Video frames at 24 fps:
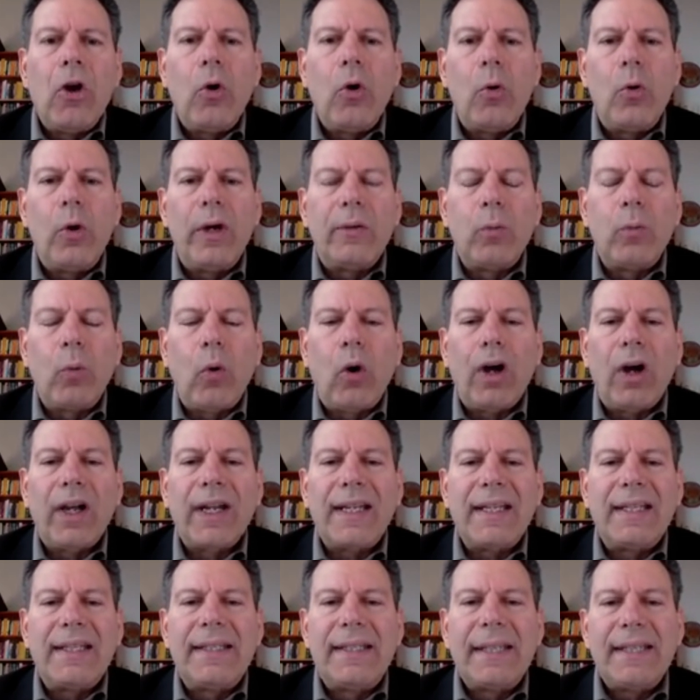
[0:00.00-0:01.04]
who would want
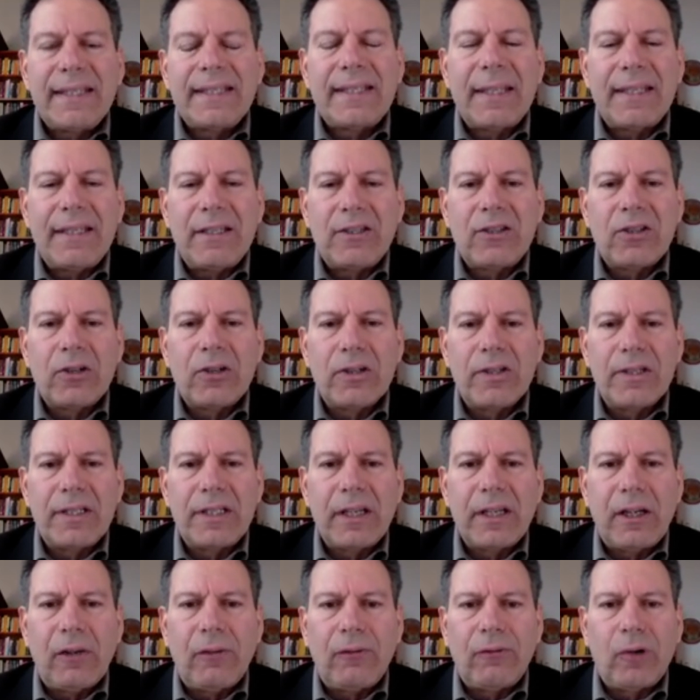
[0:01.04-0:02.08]
to distance
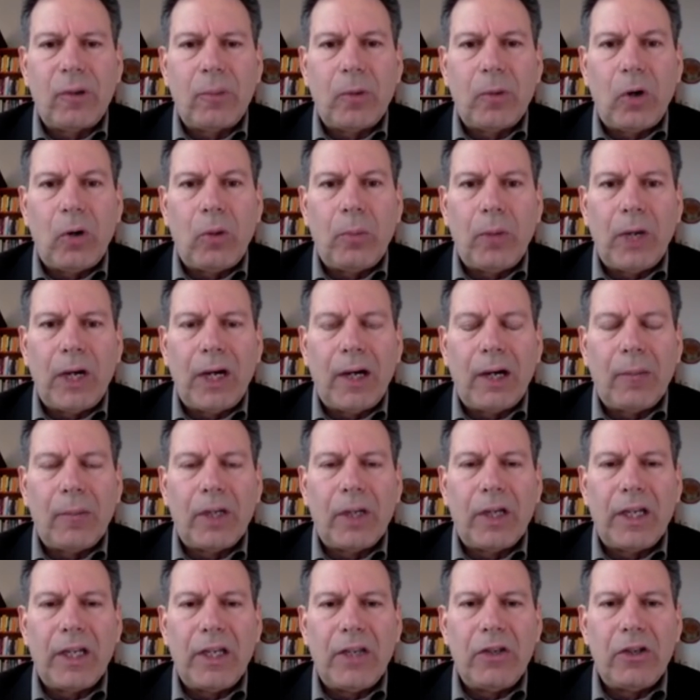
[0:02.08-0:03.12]
herself from
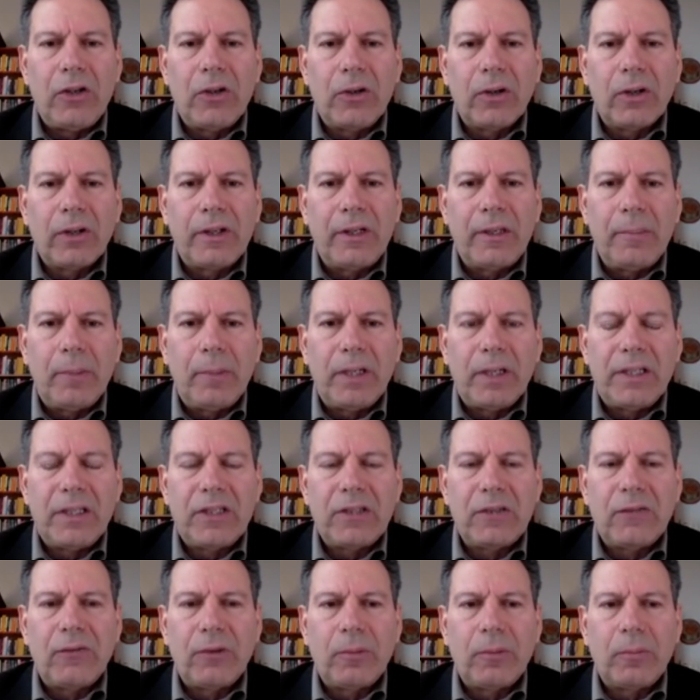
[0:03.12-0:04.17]
Obama in the early
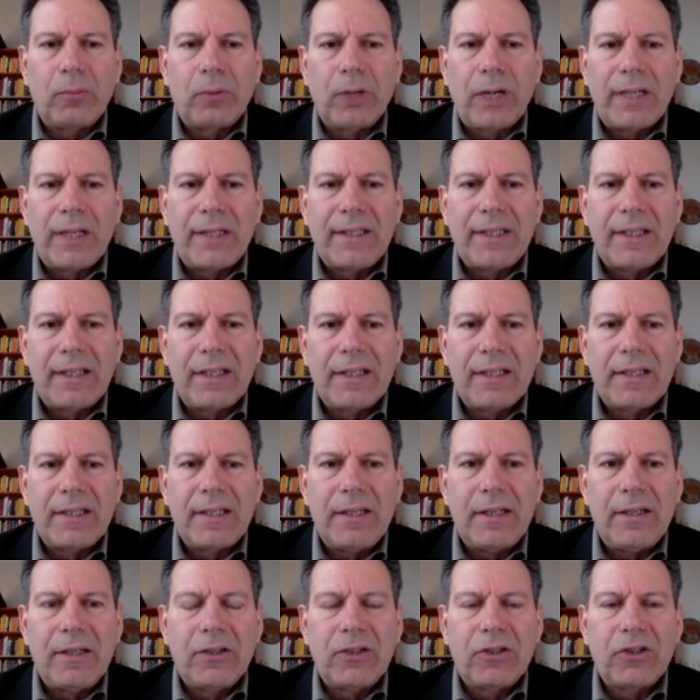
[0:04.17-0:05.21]
months of her
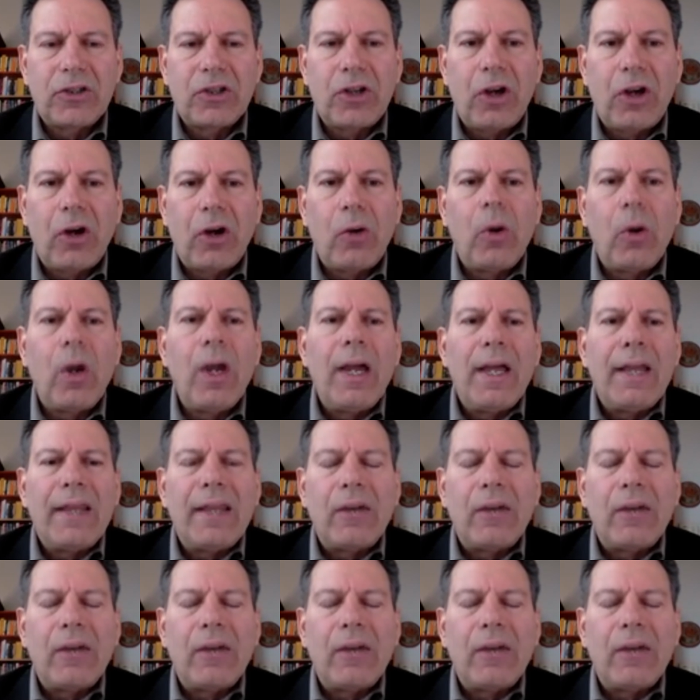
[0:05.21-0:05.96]
presidency to show